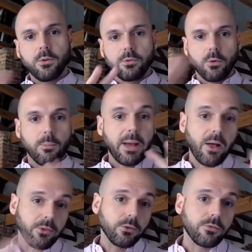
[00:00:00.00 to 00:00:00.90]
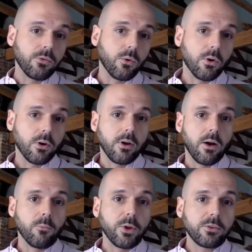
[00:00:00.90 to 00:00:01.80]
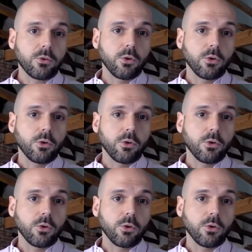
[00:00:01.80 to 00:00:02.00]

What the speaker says: or about those 4 risk